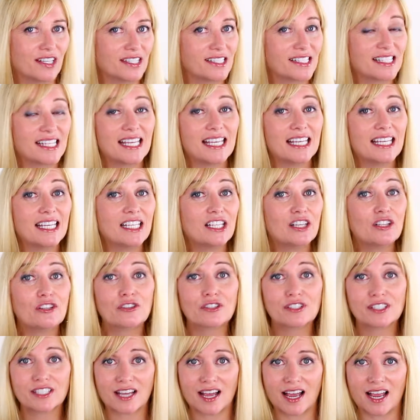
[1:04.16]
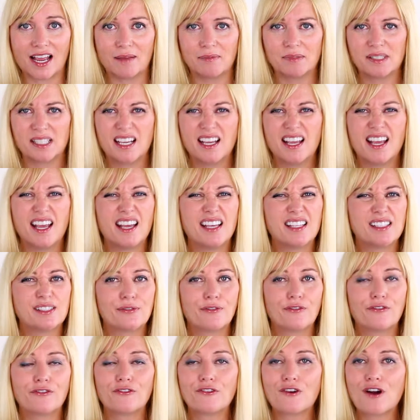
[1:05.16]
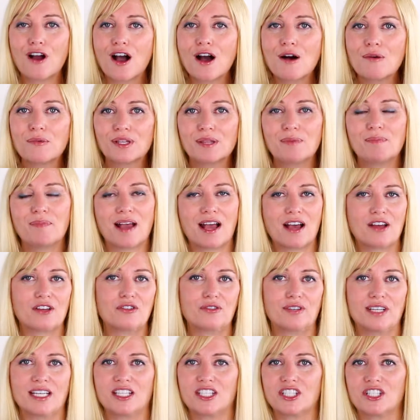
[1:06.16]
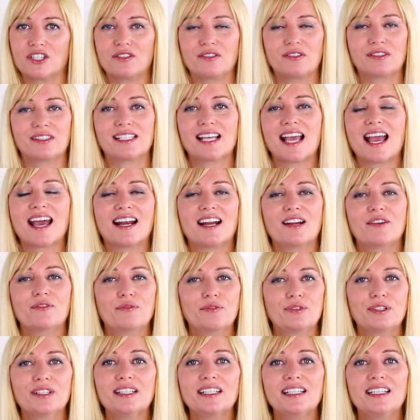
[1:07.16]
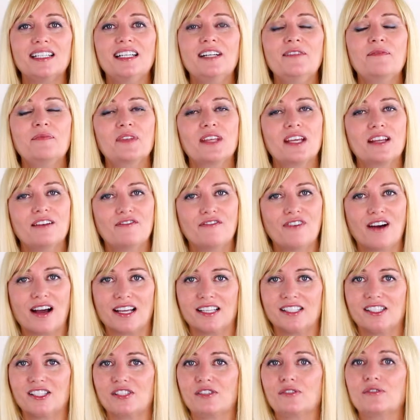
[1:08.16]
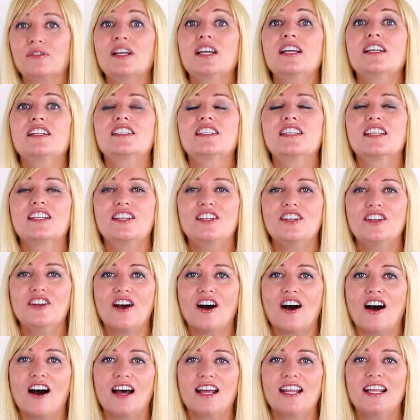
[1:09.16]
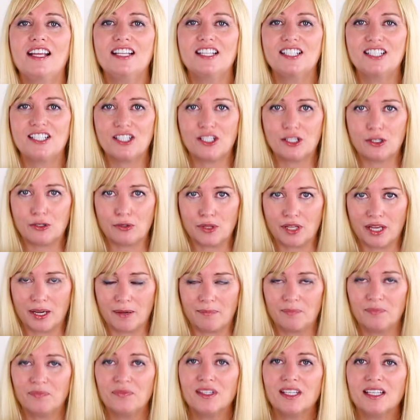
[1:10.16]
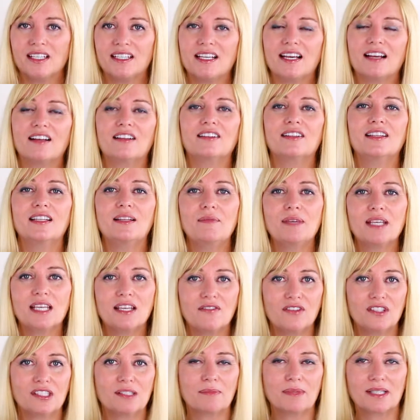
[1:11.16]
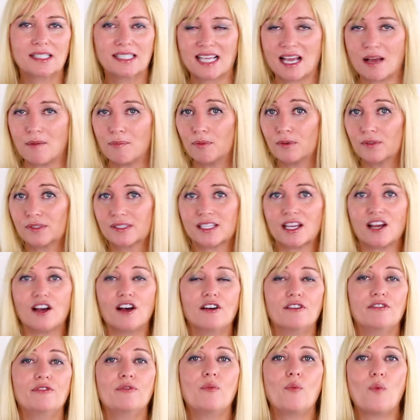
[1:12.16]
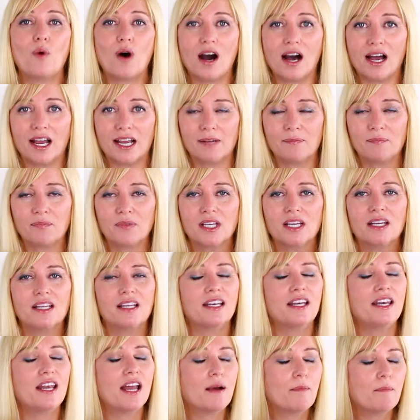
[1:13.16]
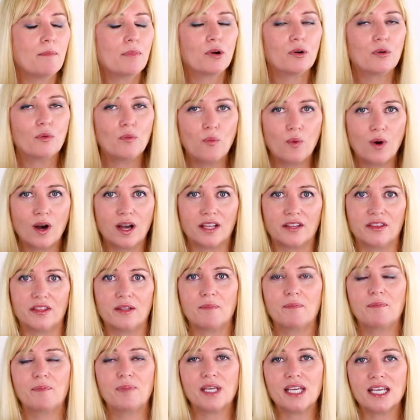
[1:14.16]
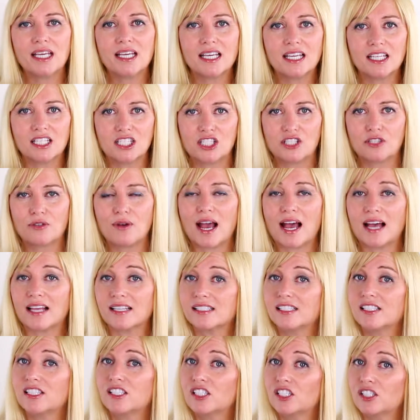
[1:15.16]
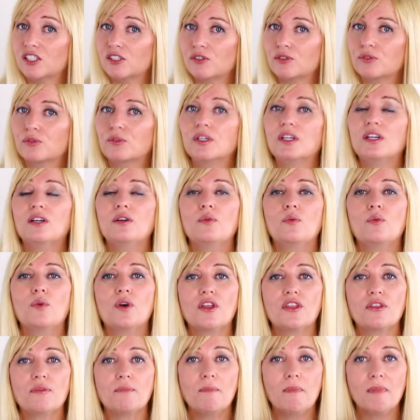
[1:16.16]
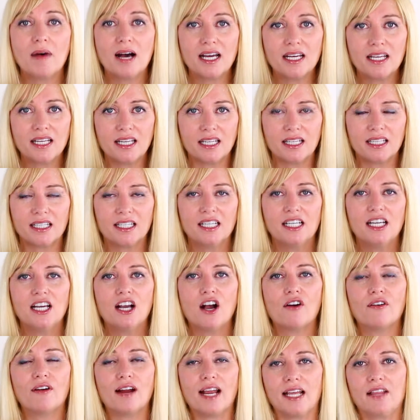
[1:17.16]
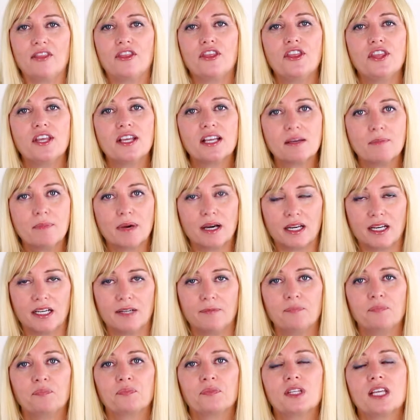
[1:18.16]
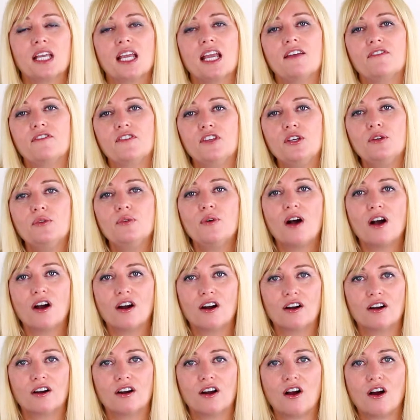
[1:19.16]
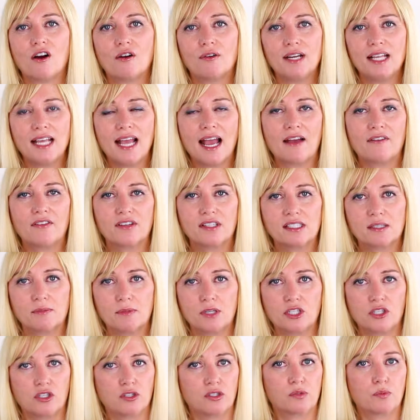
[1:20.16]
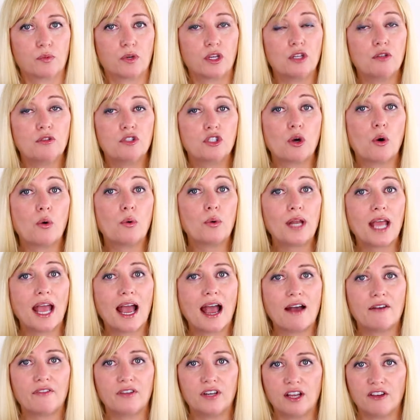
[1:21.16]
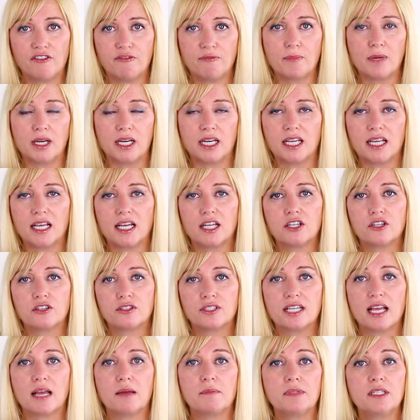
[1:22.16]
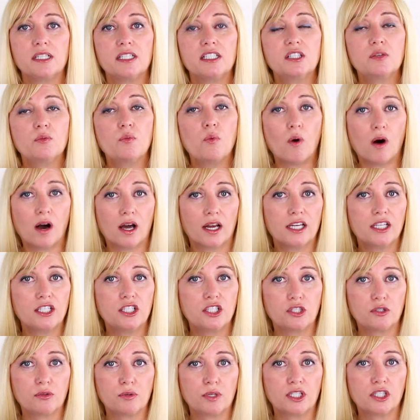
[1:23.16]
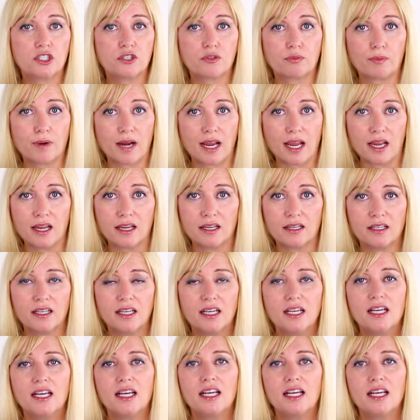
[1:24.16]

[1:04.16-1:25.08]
us healer types it's fraught with boundary issues and i really advise you to not do them. Now, let me give you some examples of why. Number one, the big issue has to do with money. All right, think about it. If you are already having some issues where you don't have enough money and you're tempted to want to do a trade,